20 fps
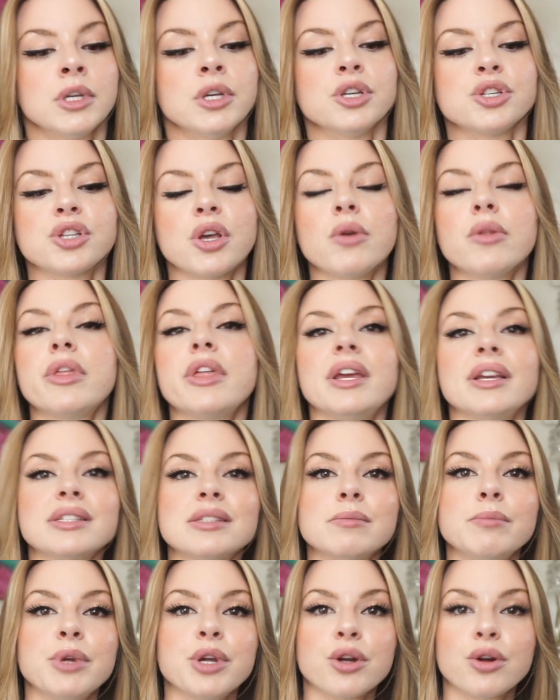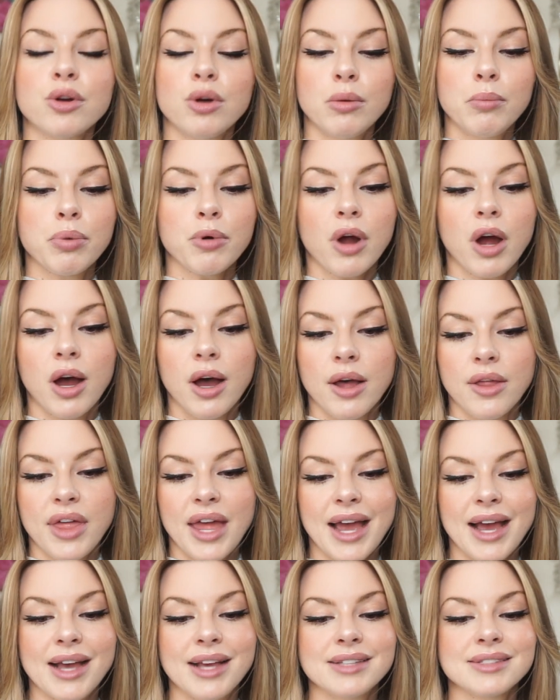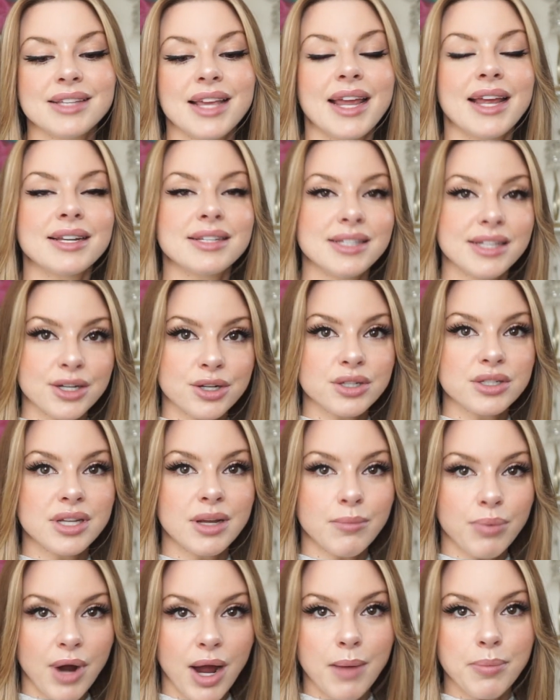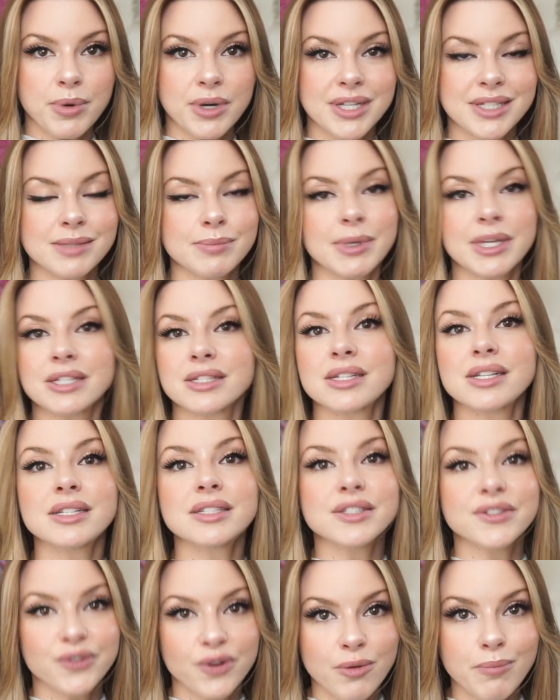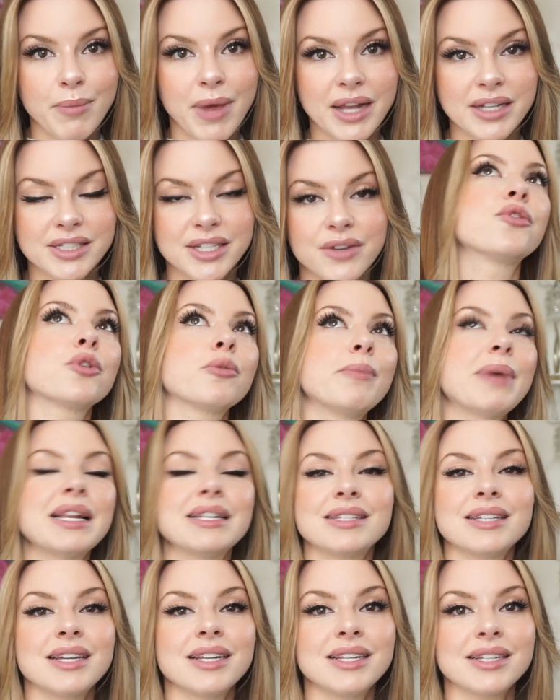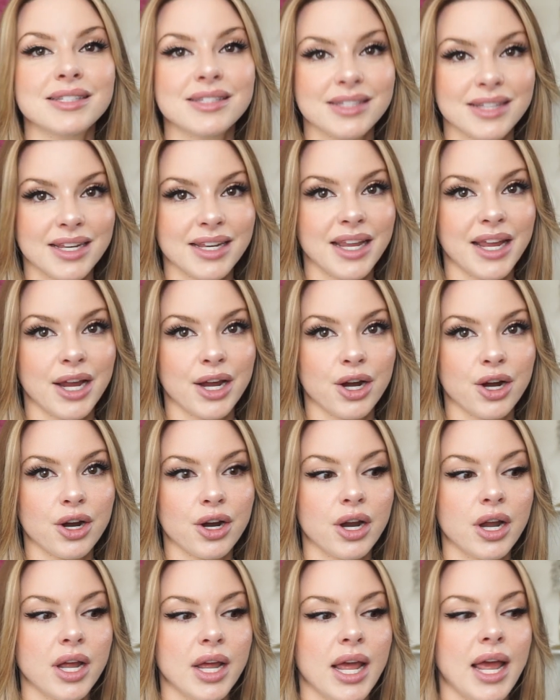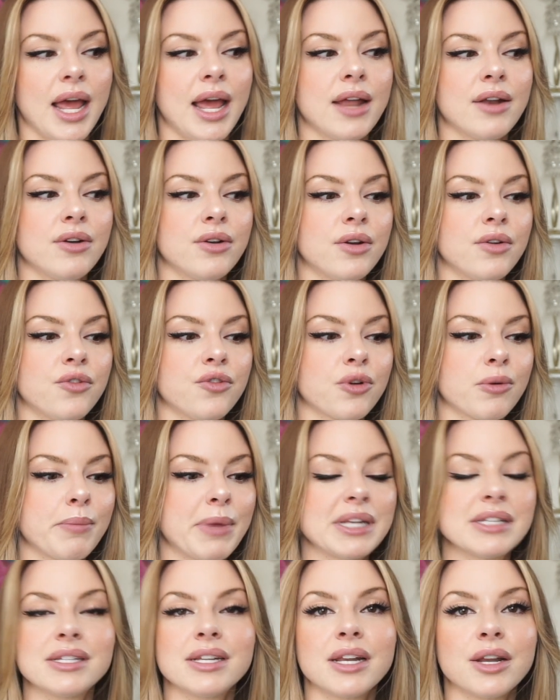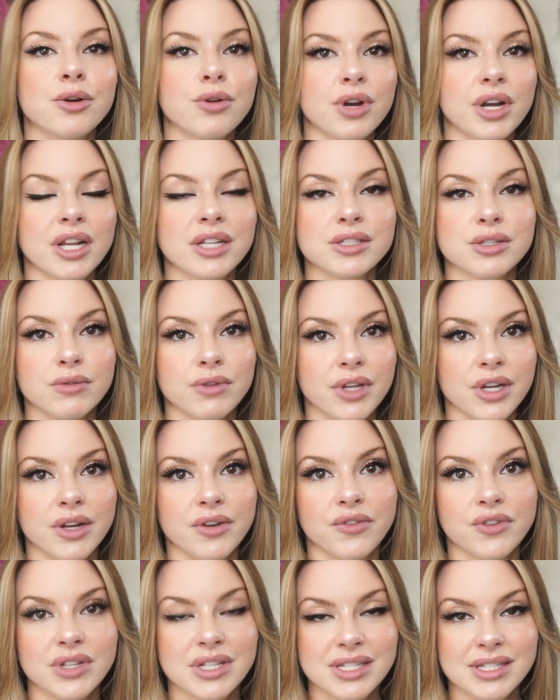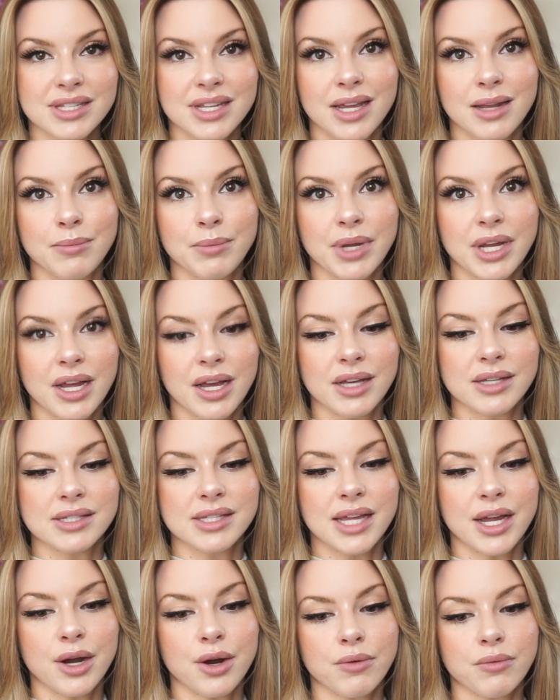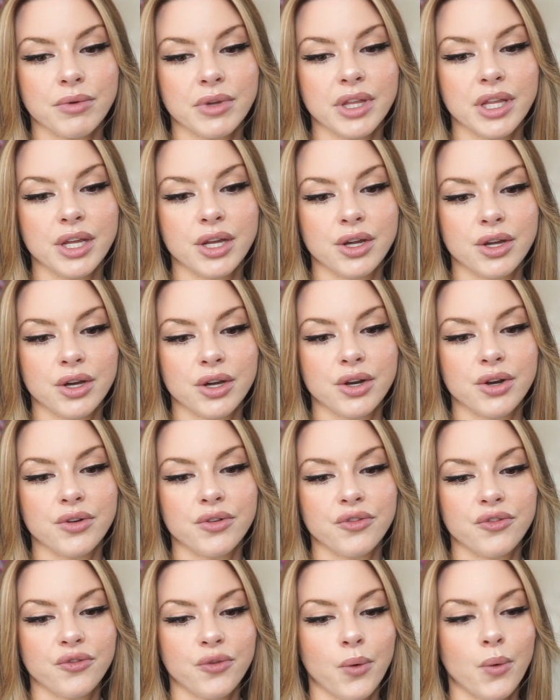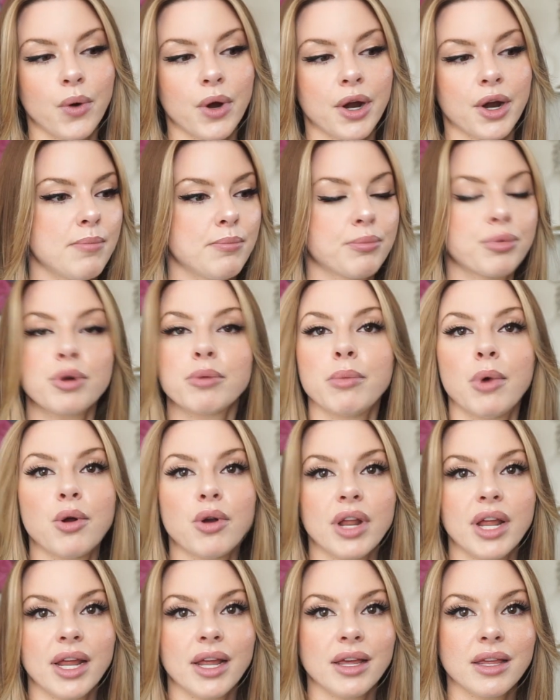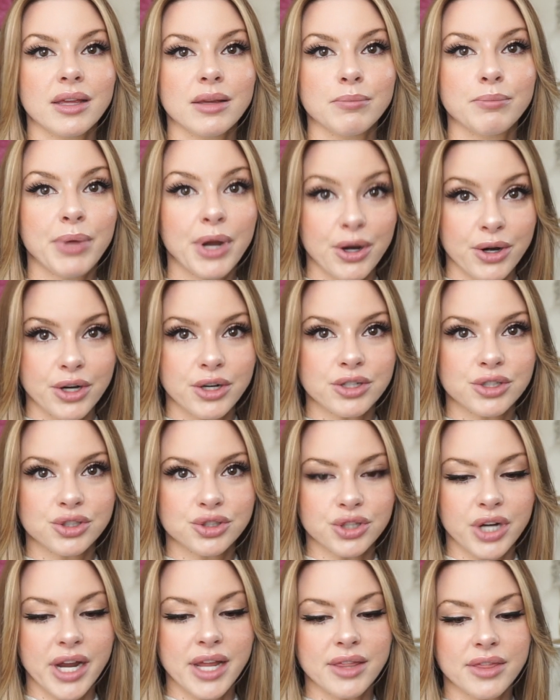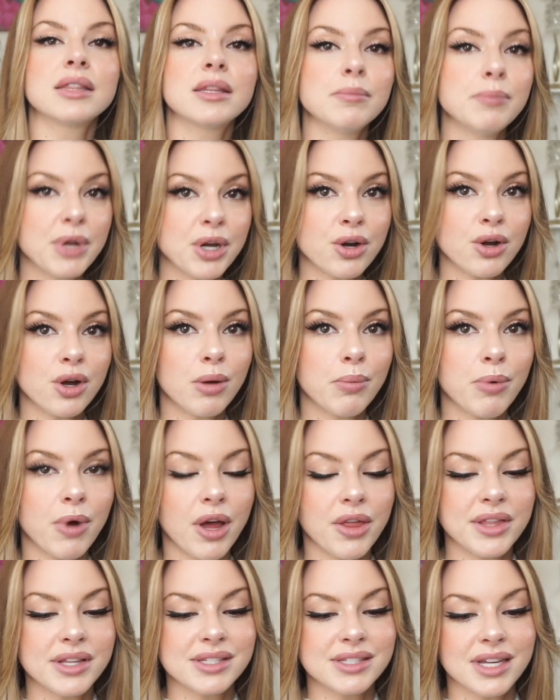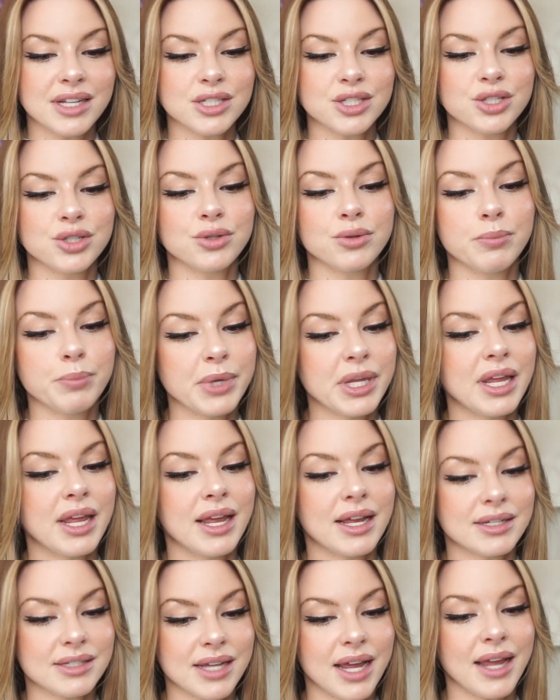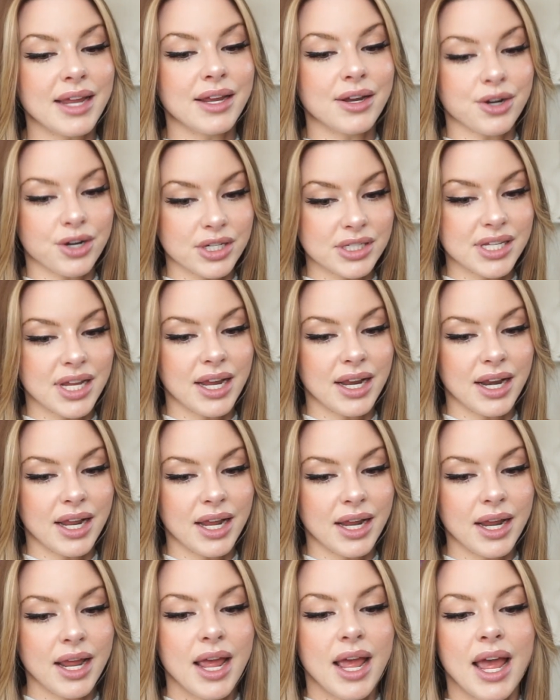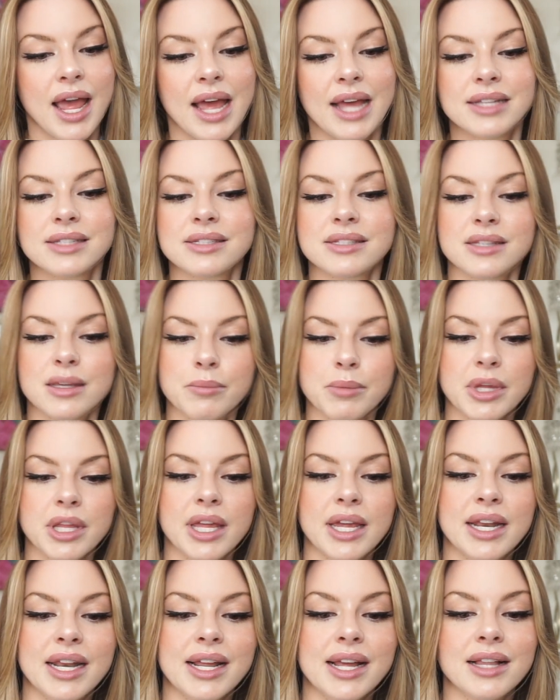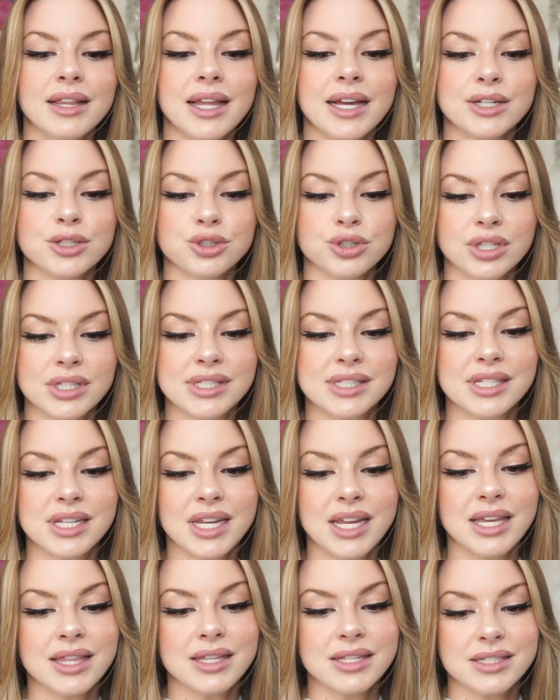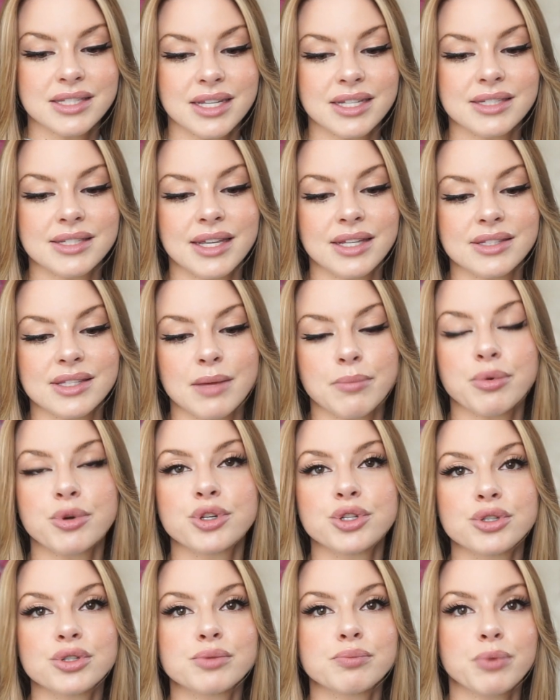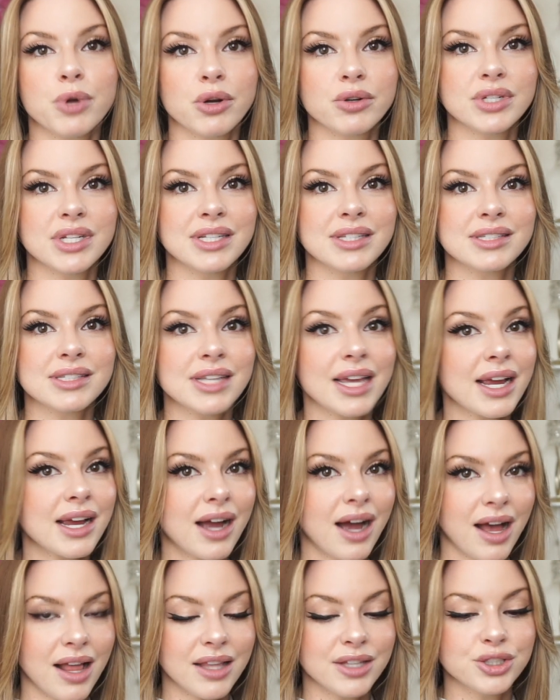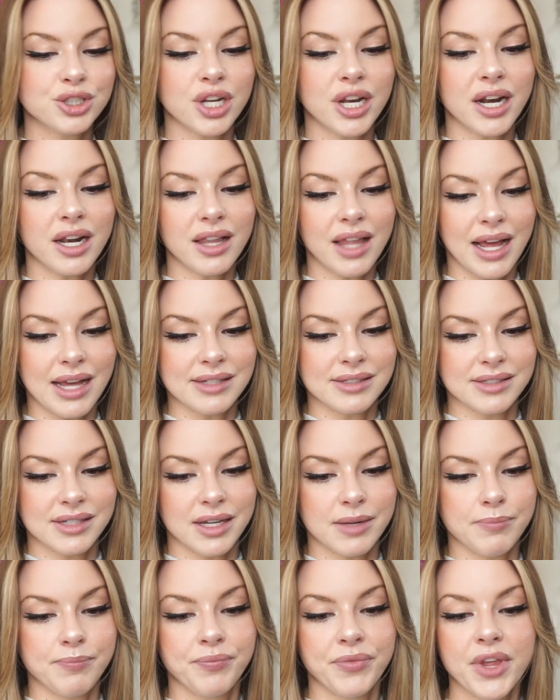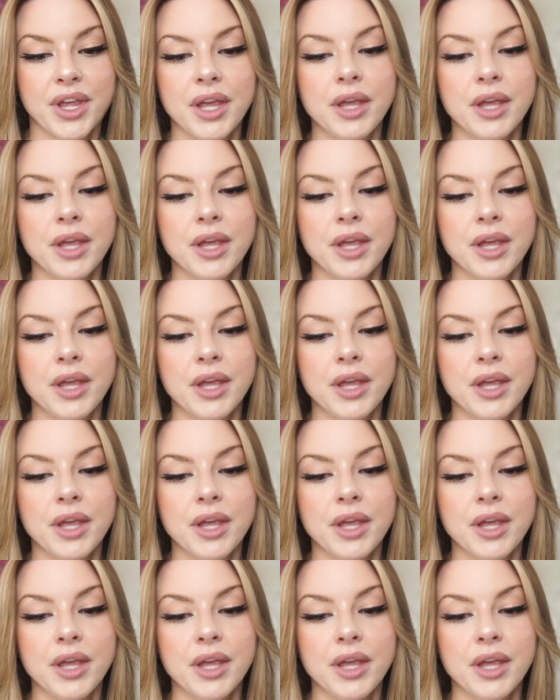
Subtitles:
So this Miracle Broth has anti-irritant properties because it is fermented. Fermented skincare and fermented ingredients are really good for the skin because they are really good for promoting barrier strength. The Miracle Broth is said to be anti-irritating and stimulating electricity in the skin cells that produce proteins like collagen and elastin.